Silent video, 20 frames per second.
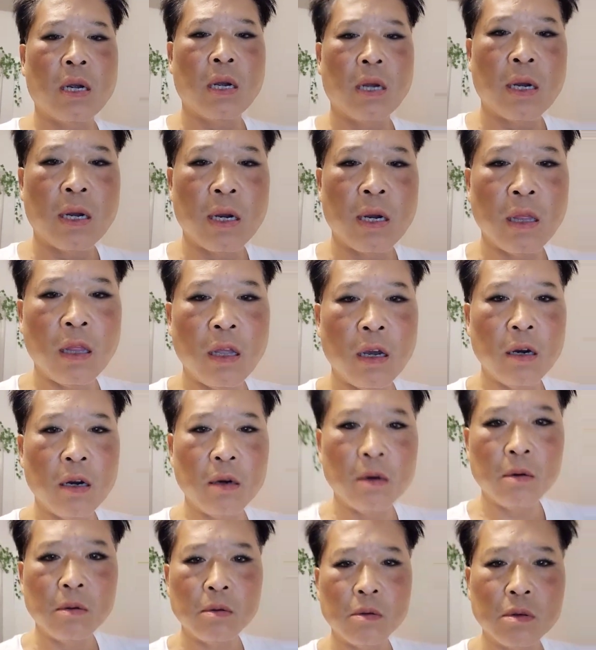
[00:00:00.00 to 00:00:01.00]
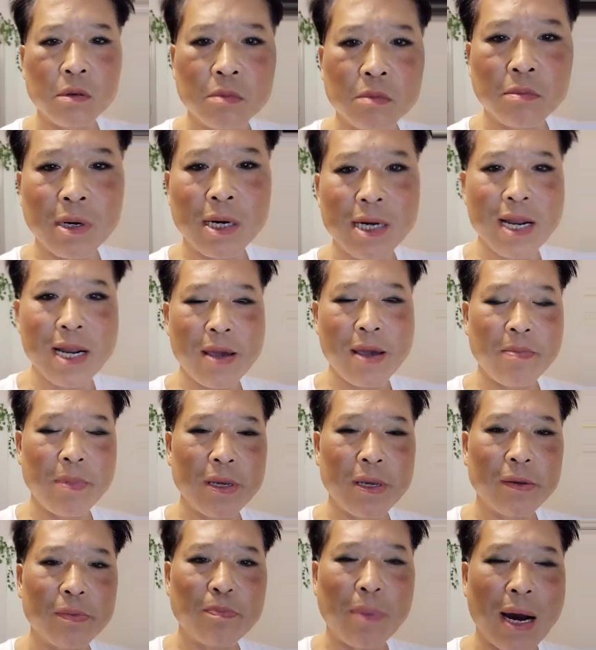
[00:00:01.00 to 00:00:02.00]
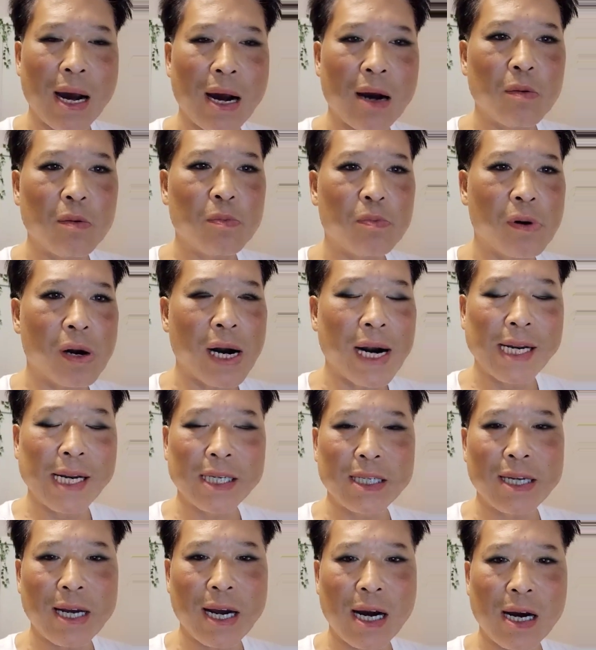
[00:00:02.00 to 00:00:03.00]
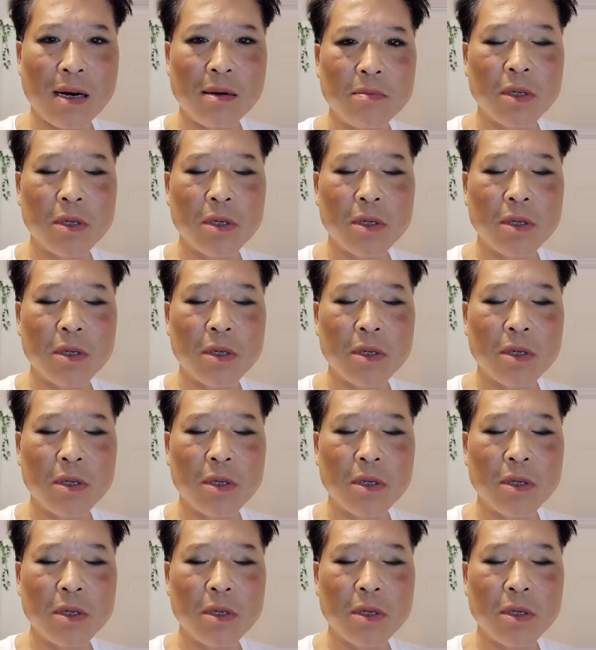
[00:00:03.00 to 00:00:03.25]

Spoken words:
Hello, my name is Bao Brian Dom,